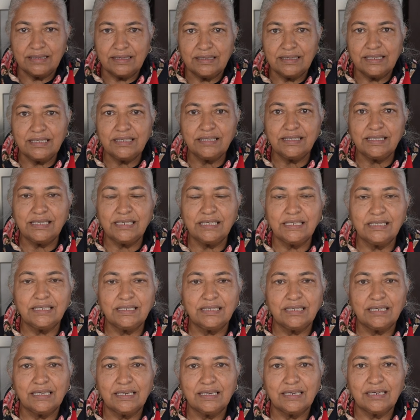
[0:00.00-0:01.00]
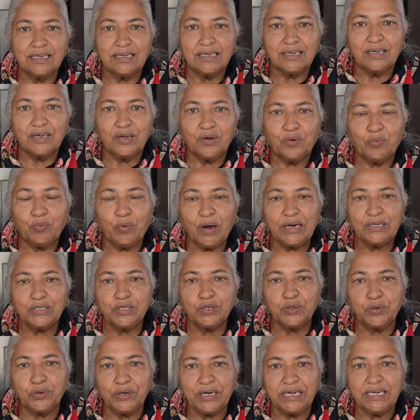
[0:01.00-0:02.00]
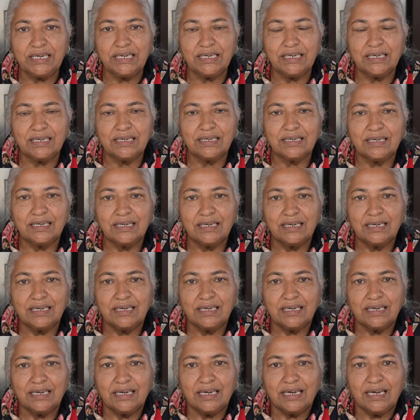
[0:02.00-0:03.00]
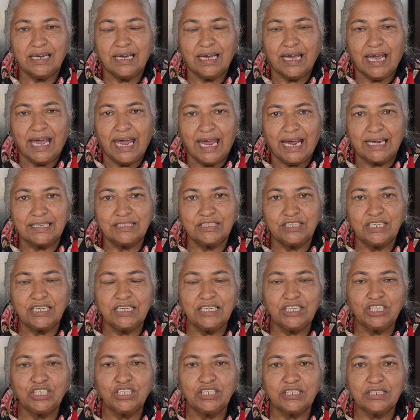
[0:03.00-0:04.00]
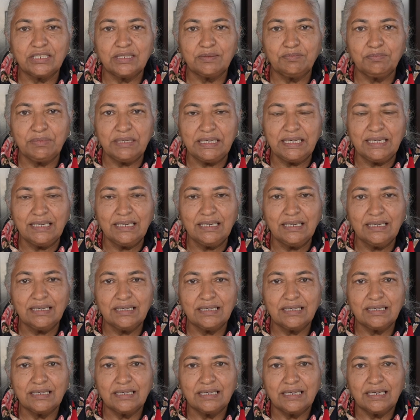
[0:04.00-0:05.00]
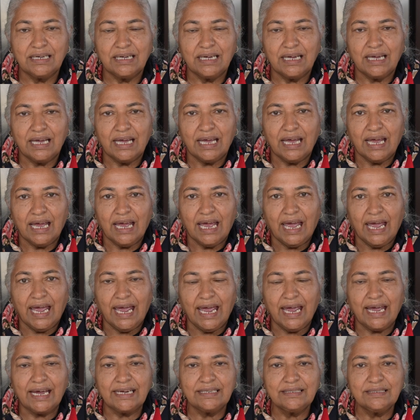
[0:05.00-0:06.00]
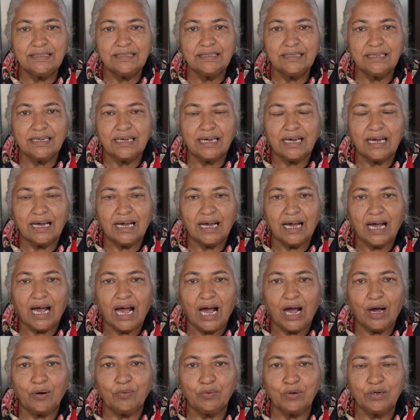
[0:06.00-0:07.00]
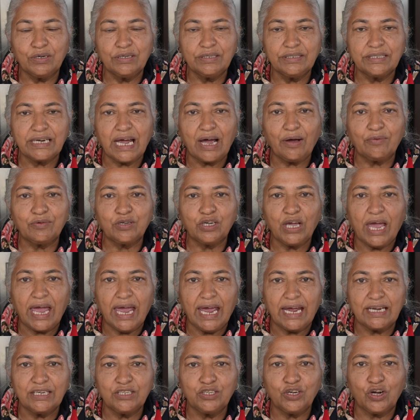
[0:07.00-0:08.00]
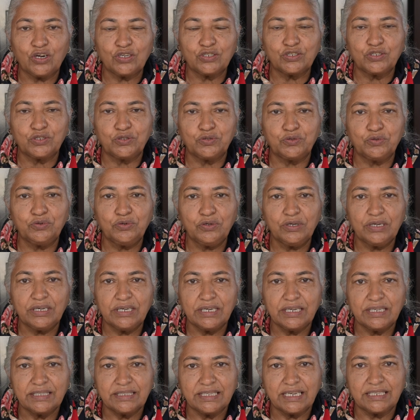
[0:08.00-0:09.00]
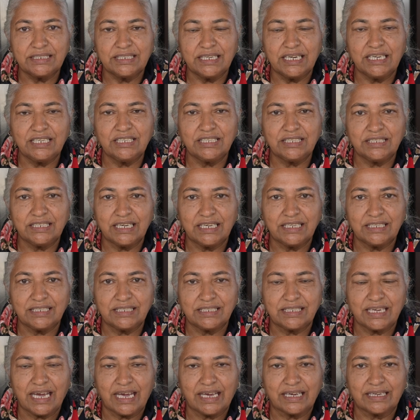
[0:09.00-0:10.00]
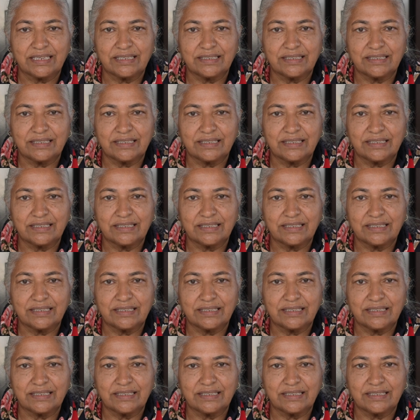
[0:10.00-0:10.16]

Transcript: This is one quick and delicious meal, and I will now hand you all to the taste taster.